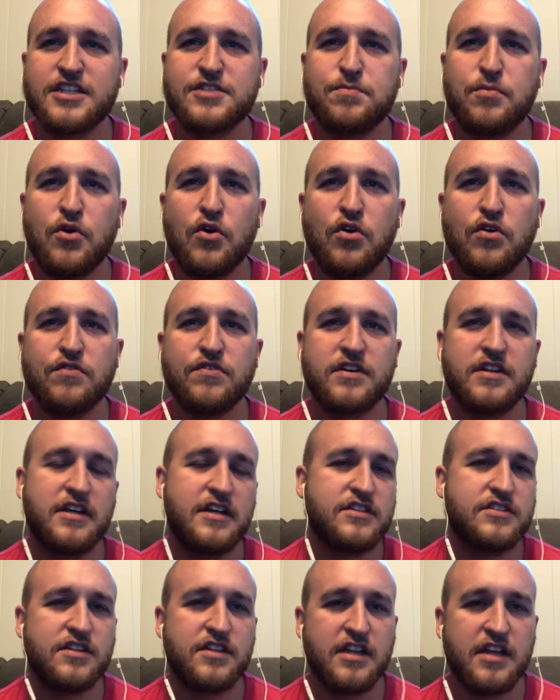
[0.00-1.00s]
perfectly
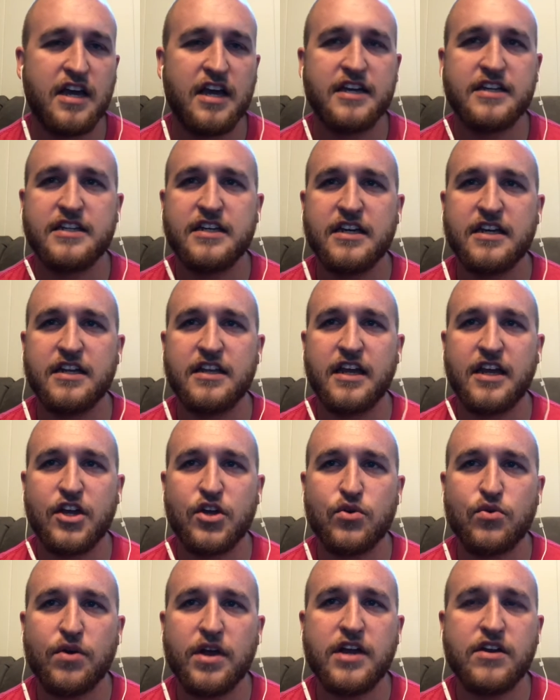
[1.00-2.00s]
to the idea that
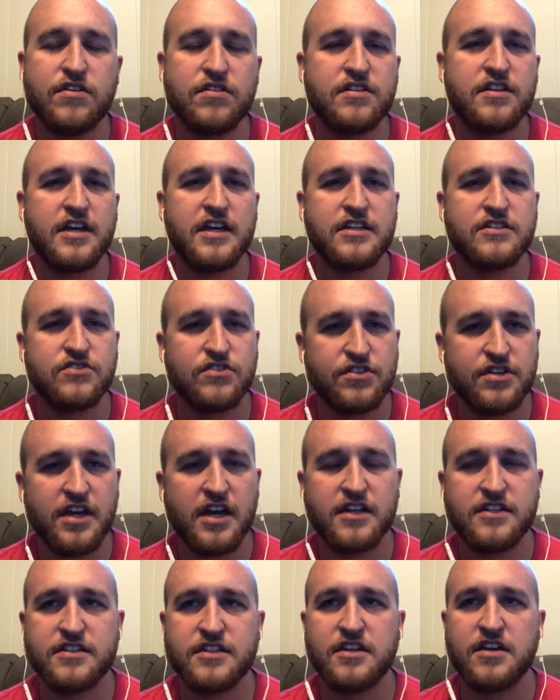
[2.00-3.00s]
greater things are
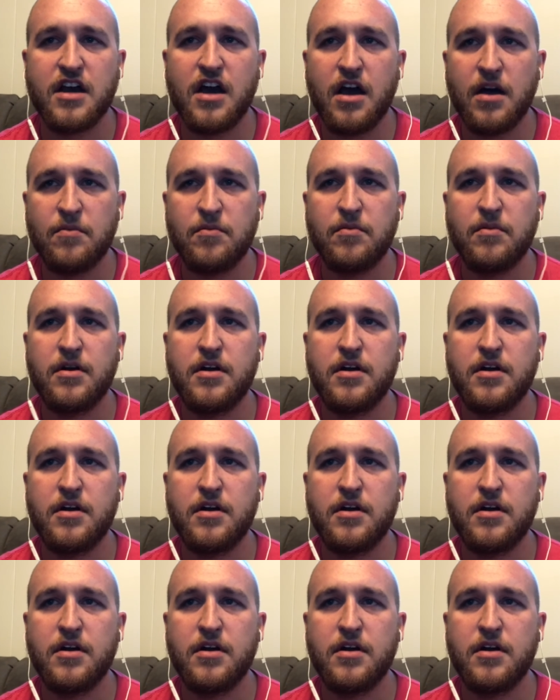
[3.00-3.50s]
yet to come.